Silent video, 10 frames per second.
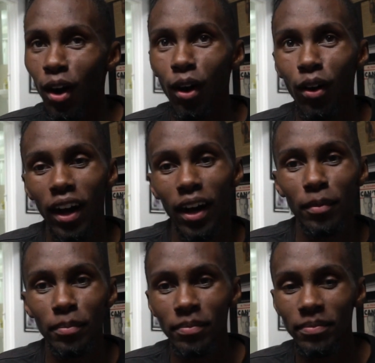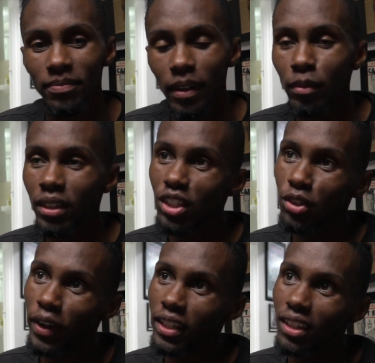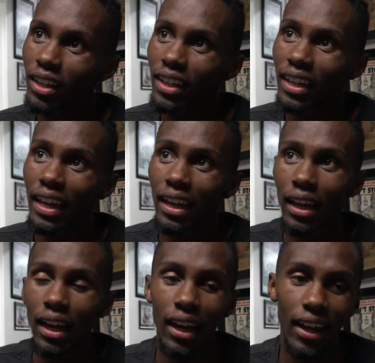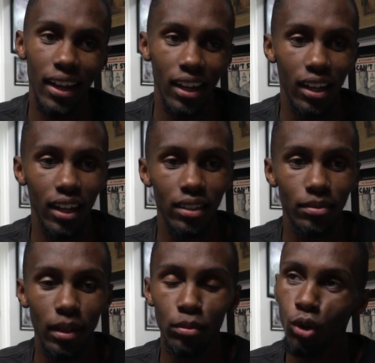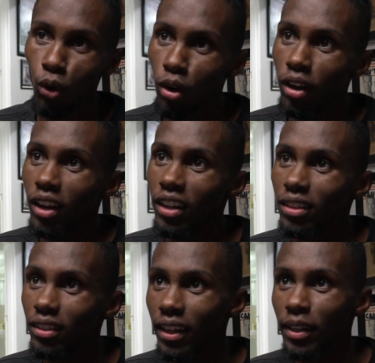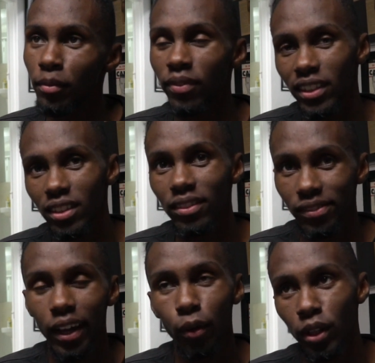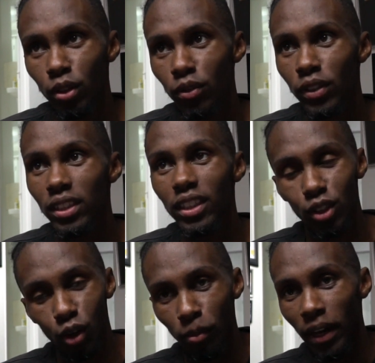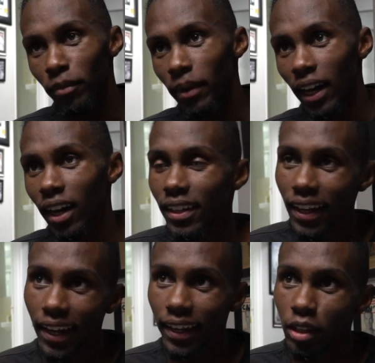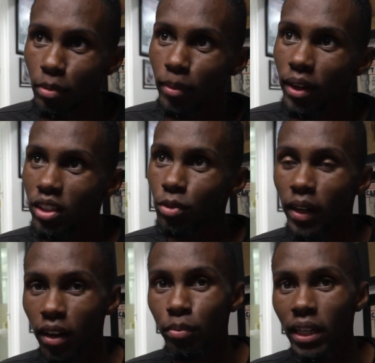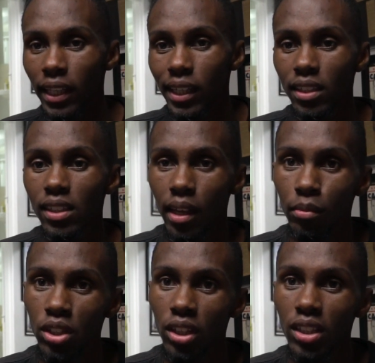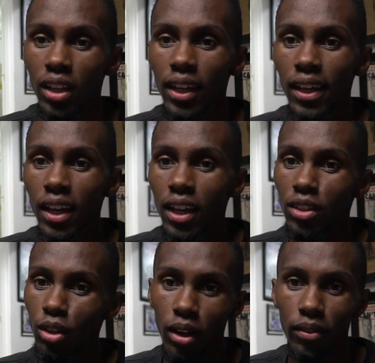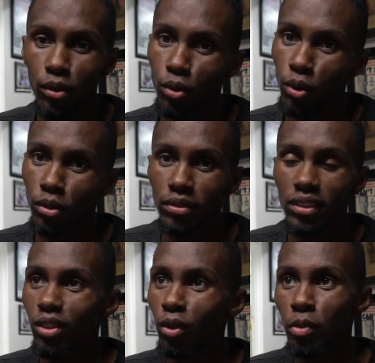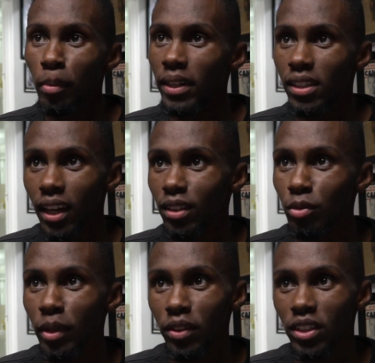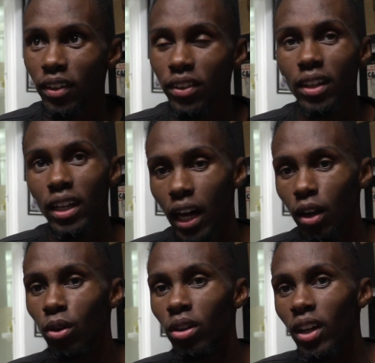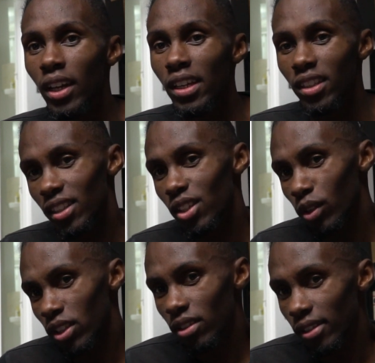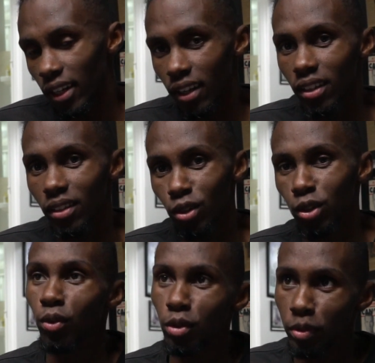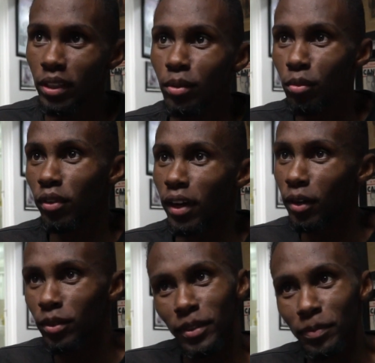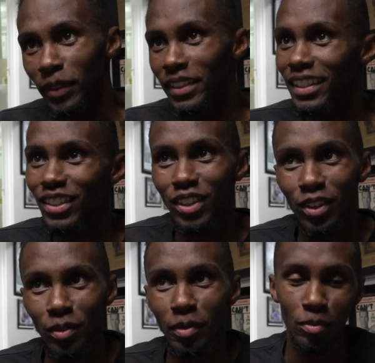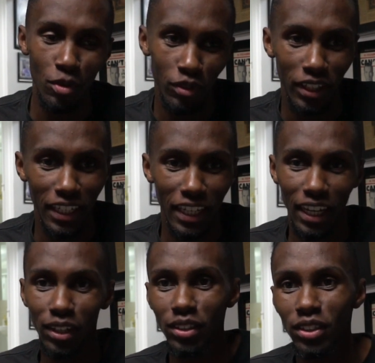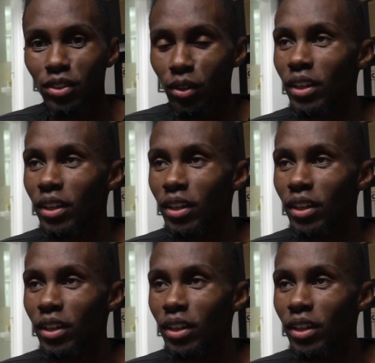I'm a rich fighter. I'm tall. I'm fighting flyweight, obviously, so I like keeping my reach. But I've been like that since amateurs. So I don't know. It's always been my style to be a rich fighter. Ricardo, since he was little, has always been a move around person, so he's always been moving in and out. So